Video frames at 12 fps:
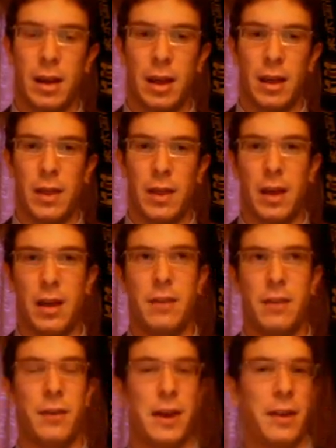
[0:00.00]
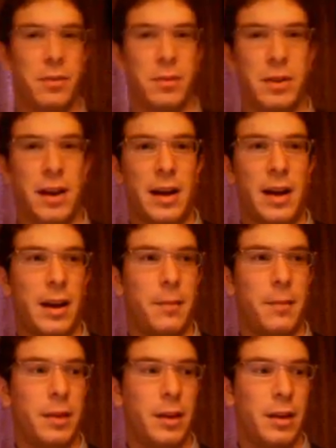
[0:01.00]
and then if we have some
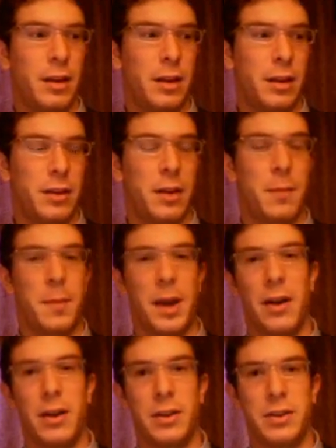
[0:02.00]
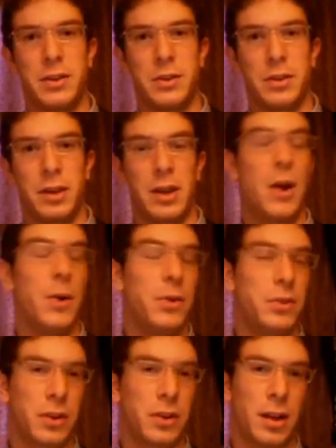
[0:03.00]
time to compare it to the
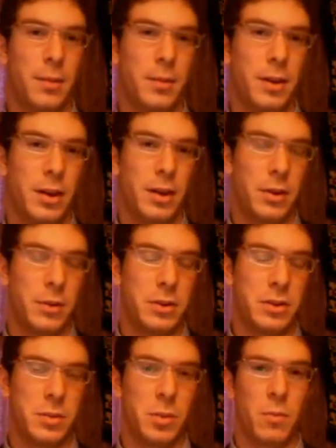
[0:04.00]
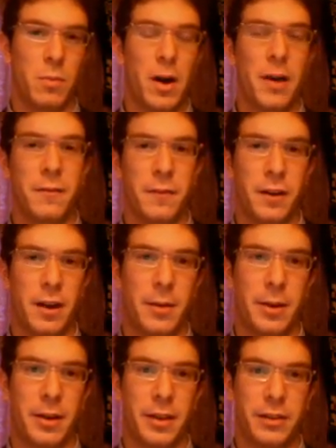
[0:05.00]
host club, which is a more modern
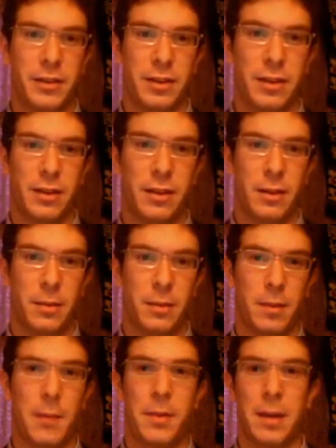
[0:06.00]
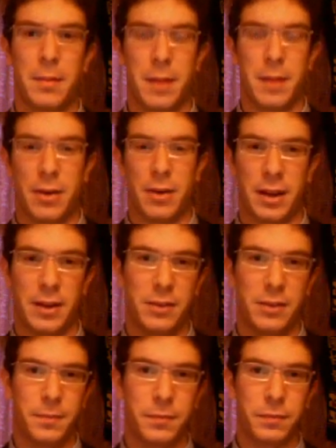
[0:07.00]
phenomenon that's popping up
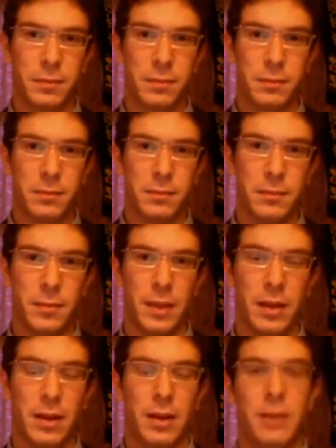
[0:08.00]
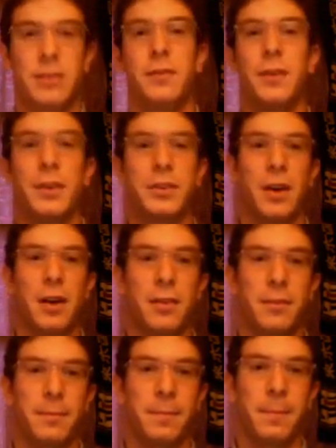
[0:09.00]
nowadays. So first
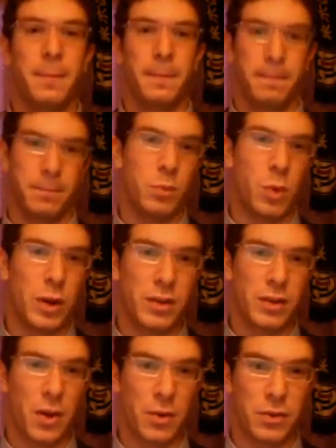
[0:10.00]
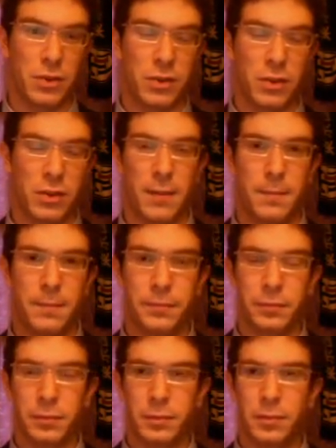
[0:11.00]
off, what is a hostess club?
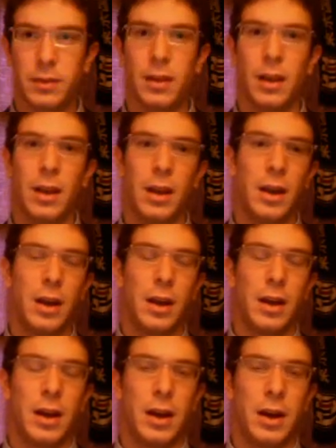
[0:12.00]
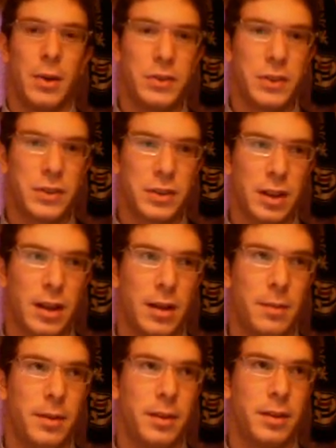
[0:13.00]
A hostess
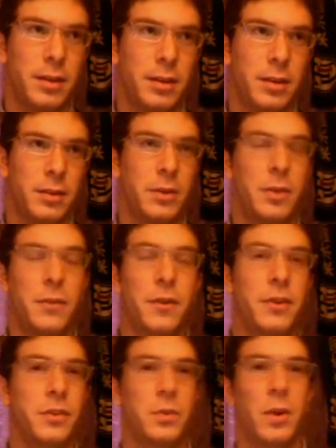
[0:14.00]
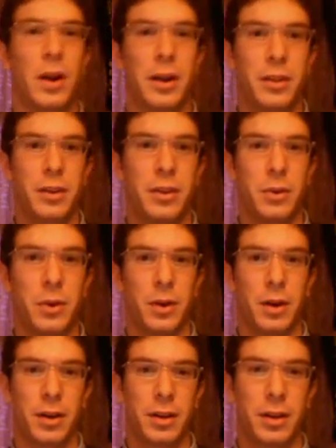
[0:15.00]
club, when you first walk in the door,